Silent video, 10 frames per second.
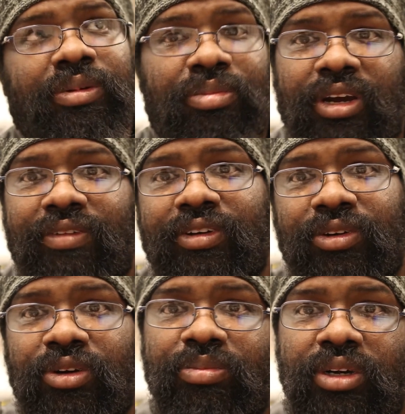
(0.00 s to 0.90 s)
private
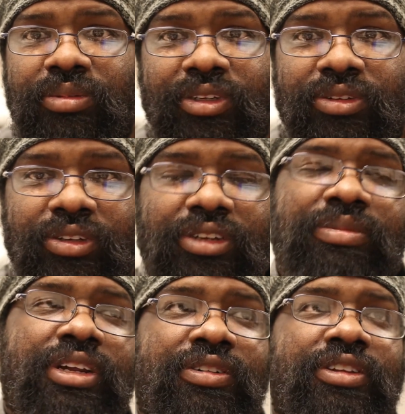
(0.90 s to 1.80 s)
or public school. It doesn't
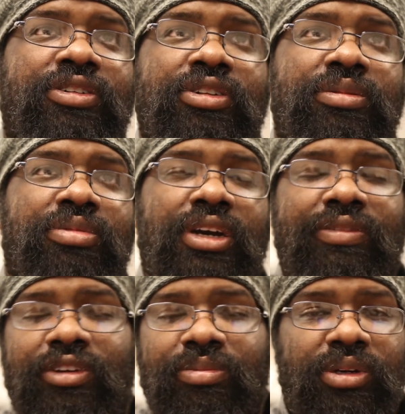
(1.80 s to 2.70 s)
matter if they're going to
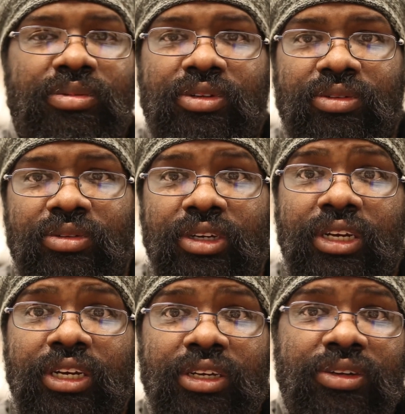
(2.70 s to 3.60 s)
private or public school.
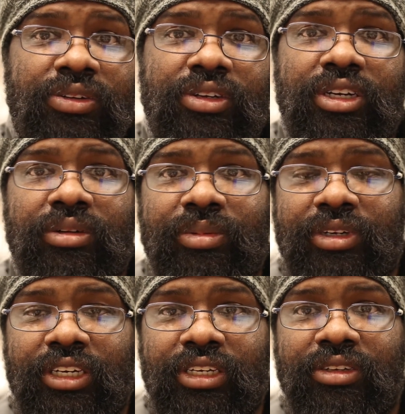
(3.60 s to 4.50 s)
You should help your
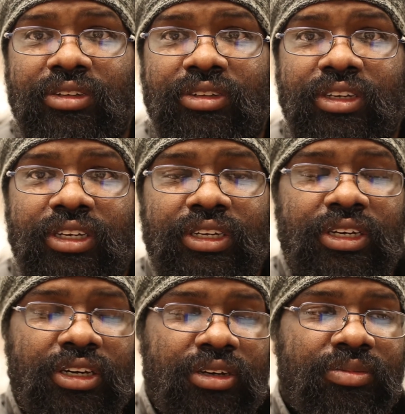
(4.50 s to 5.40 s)
kids.
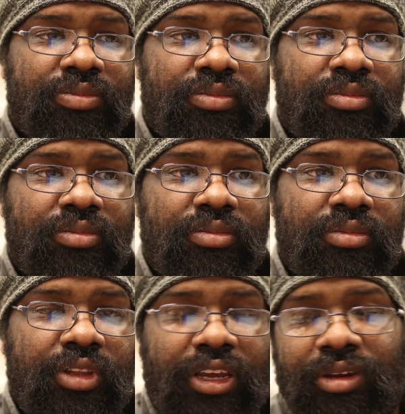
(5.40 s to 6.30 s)
And
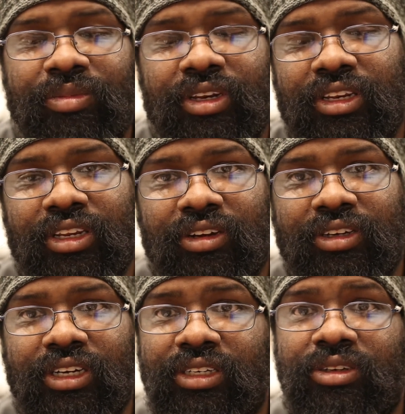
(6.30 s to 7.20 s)
there
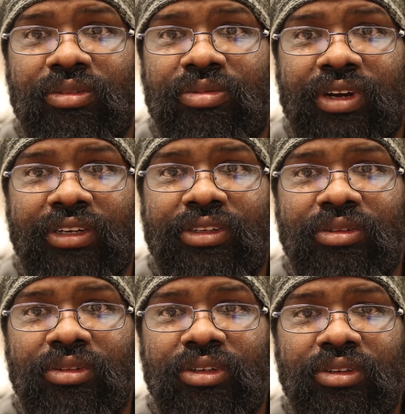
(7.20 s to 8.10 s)
again, you can find
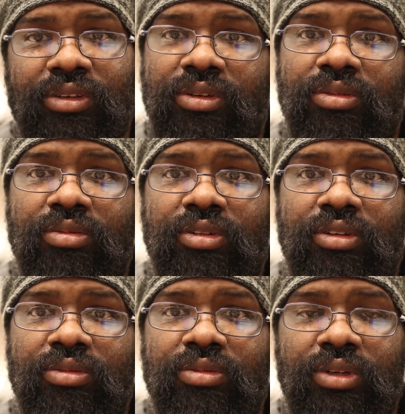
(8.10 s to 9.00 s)
someone who
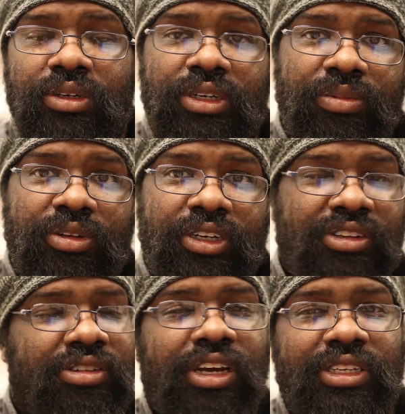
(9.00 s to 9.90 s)
will help their kids.
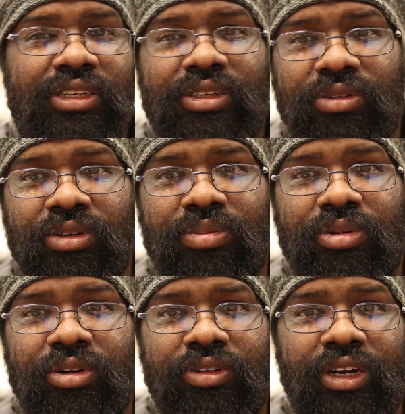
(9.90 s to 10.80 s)
There's lots of tutor
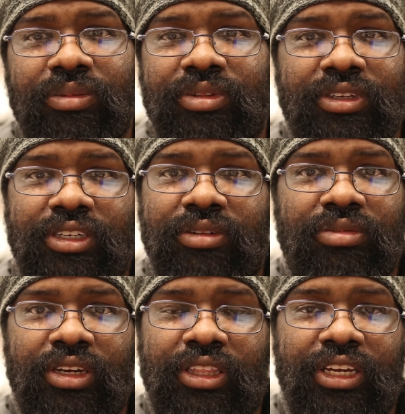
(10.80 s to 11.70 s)
programs and stuff
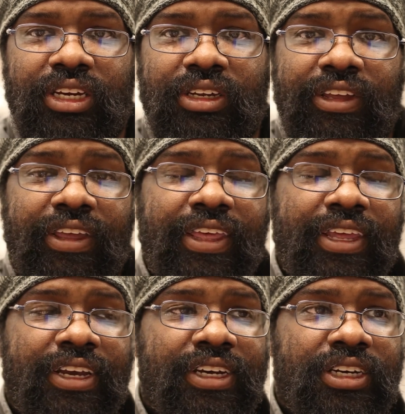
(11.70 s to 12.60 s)
like that.
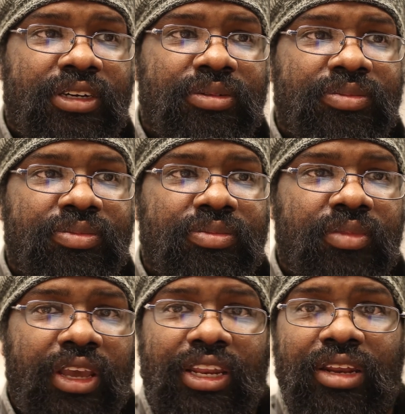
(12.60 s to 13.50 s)
And
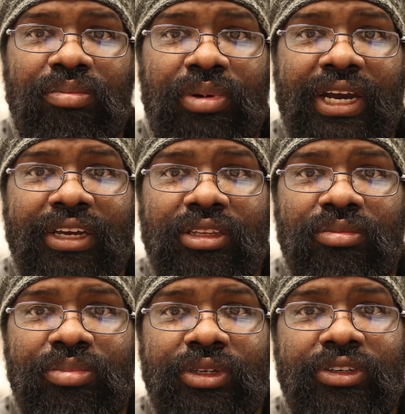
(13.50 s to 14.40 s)
then buying them
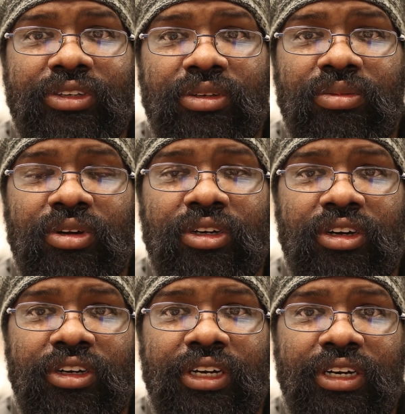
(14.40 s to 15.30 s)
books to work
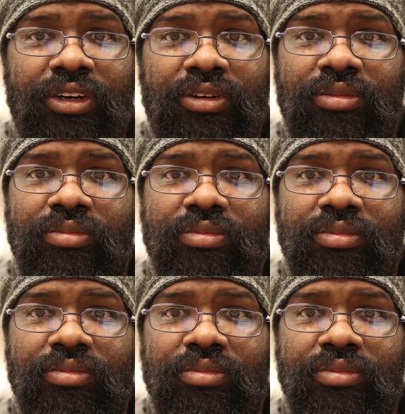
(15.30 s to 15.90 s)
on at home